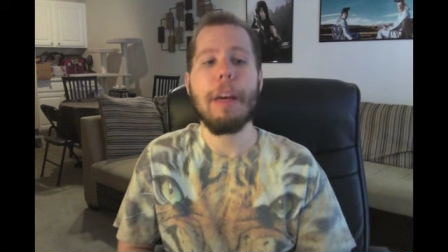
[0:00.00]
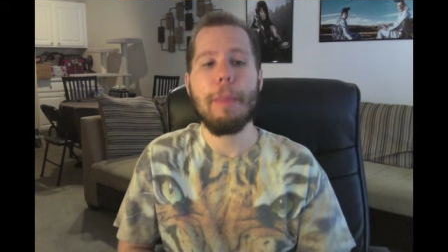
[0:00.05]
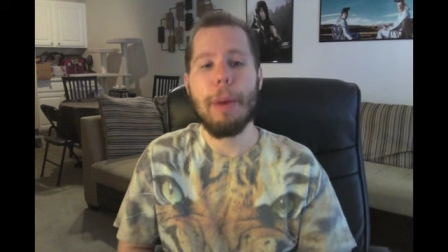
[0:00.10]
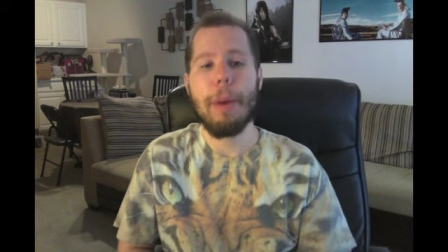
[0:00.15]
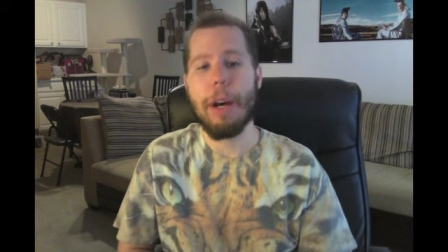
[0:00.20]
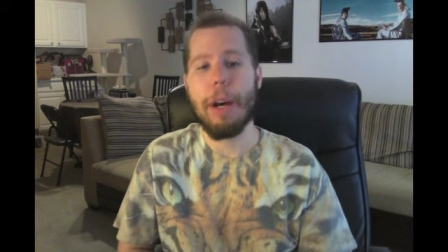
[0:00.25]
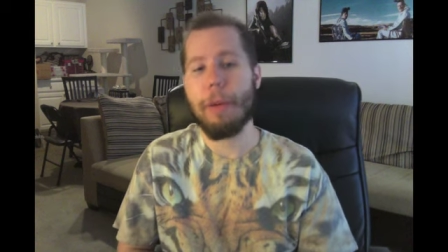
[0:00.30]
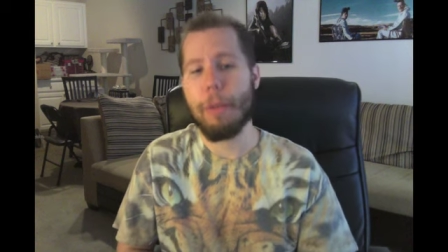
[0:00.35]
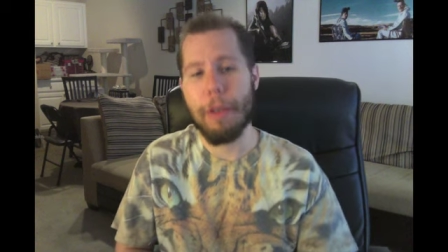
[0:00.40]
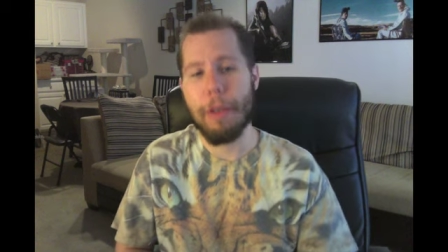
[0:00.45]

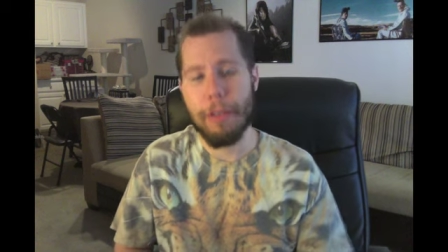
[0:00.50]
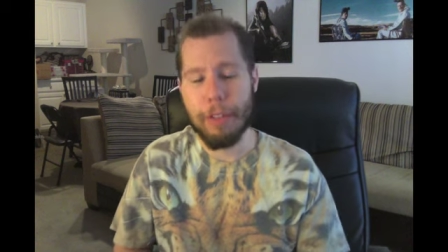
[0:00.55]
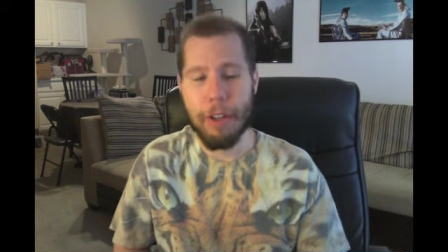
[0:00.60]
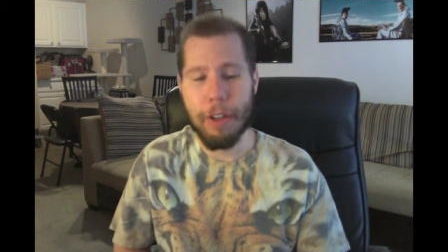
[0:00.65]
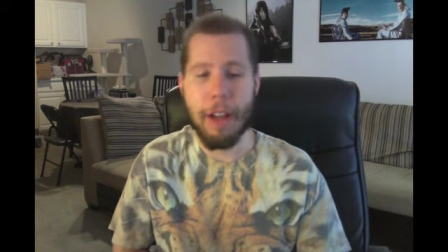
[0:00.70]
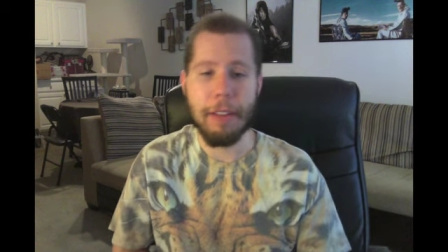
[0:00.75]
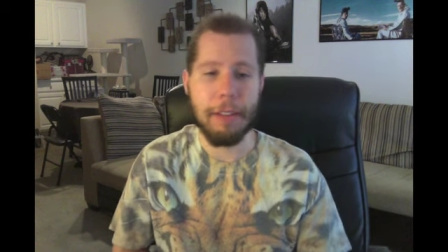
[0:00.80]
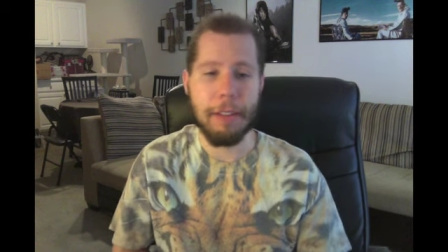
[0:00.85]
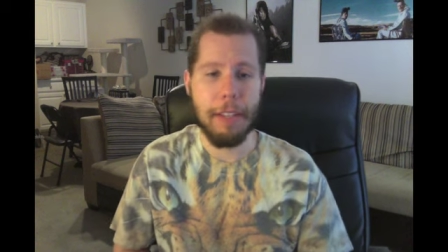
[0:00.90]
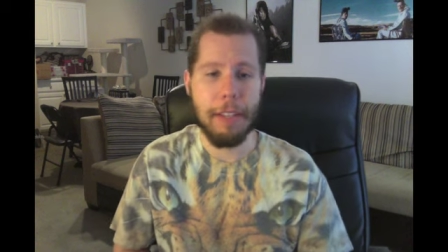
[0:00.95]
but with
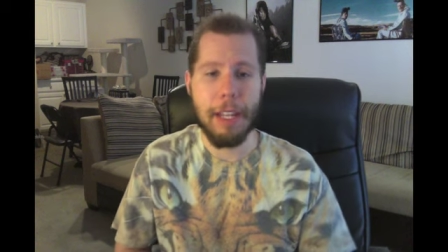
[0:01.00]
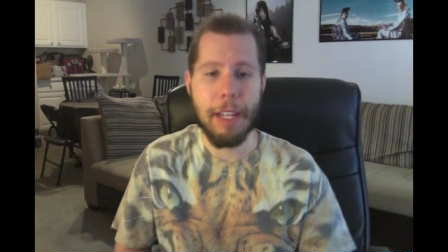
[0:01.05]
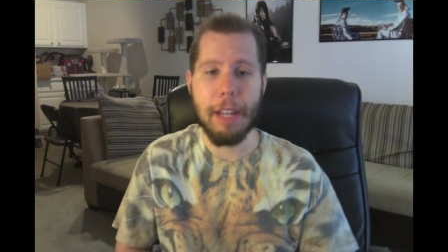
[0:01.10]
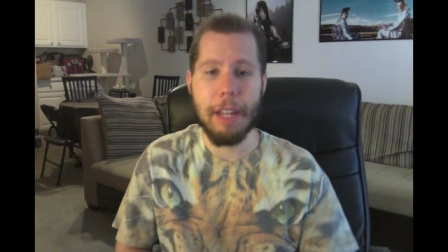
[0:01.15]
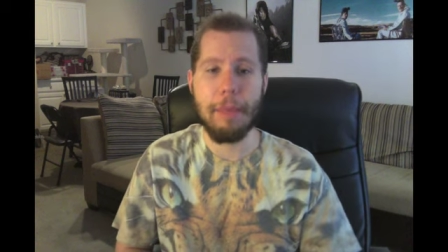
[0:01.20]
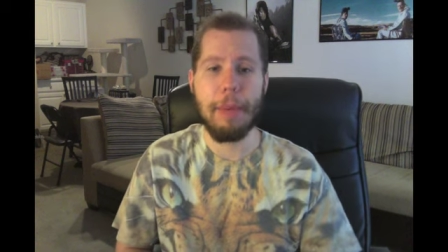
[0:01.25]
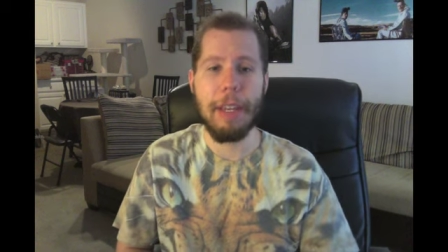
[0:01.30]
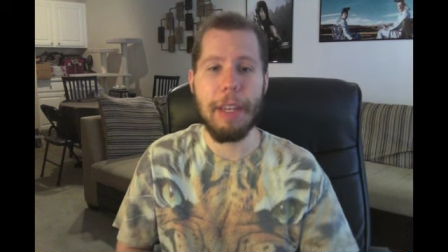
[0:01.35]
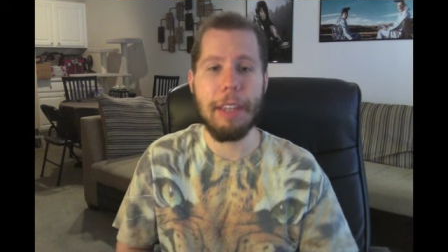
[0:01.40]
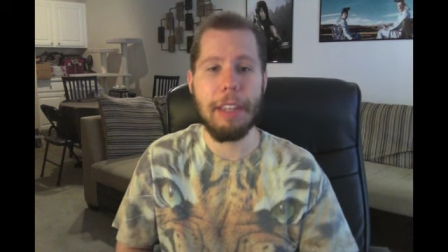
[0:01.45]
John Cena
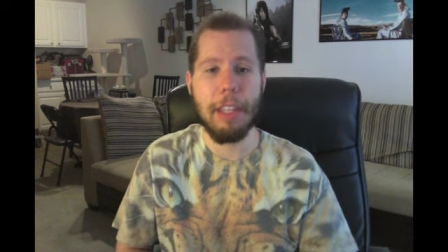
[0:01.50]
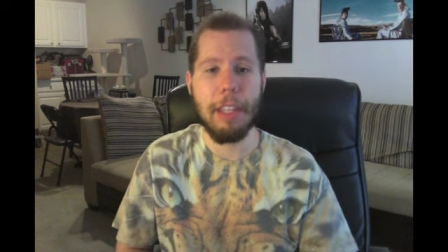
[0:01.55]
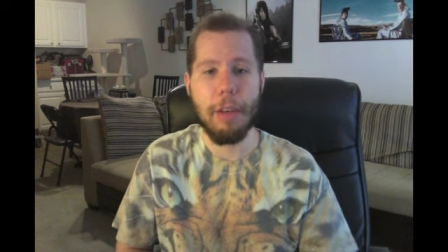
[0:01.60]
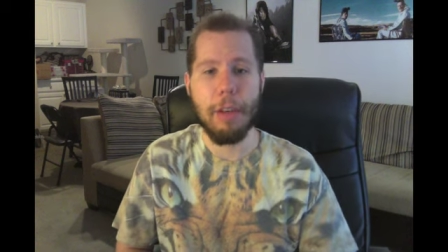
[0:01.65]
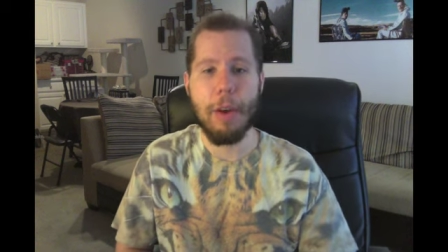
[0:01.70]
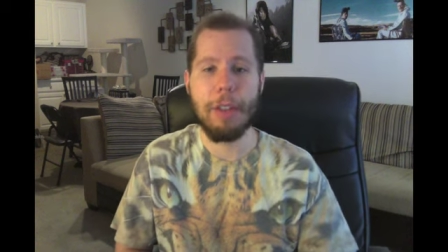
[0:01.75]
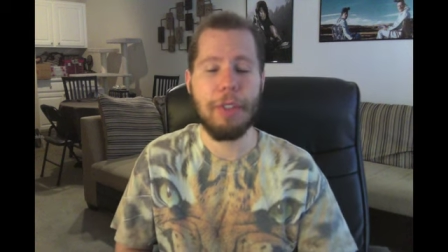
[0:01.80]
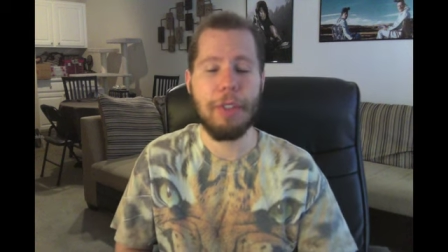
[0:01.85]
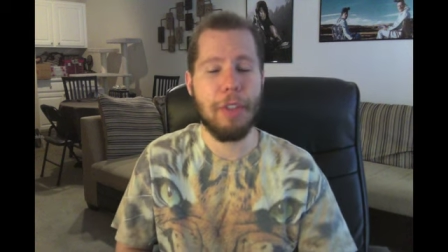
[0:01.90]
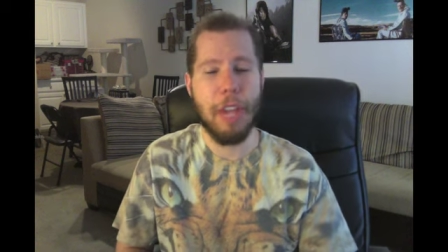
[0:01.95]
being the
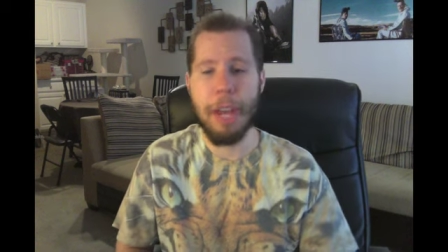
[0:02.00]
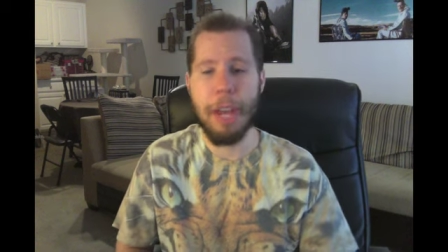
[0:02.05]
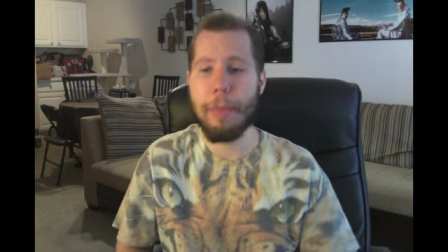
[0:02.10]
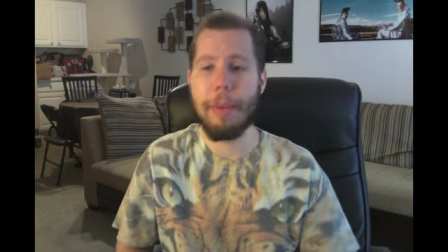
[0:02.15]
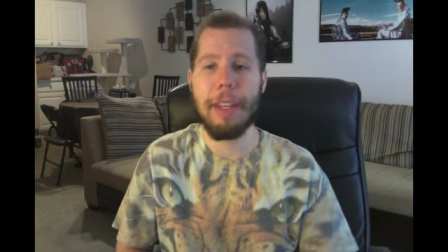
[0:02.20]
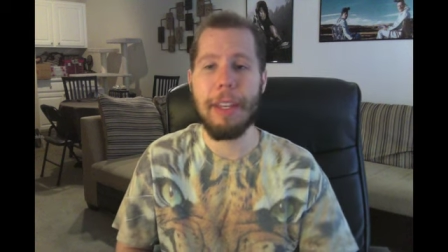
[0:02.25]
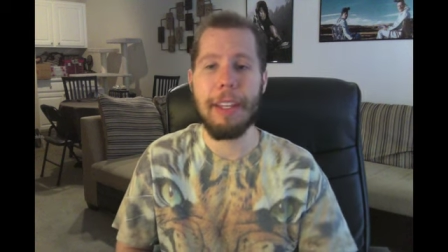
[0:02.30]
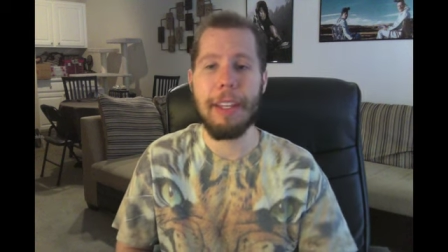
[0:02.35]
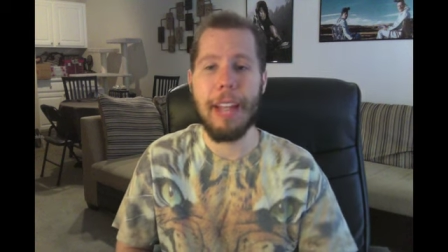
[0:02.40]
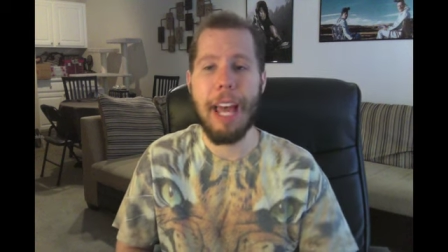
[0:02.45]
US champion,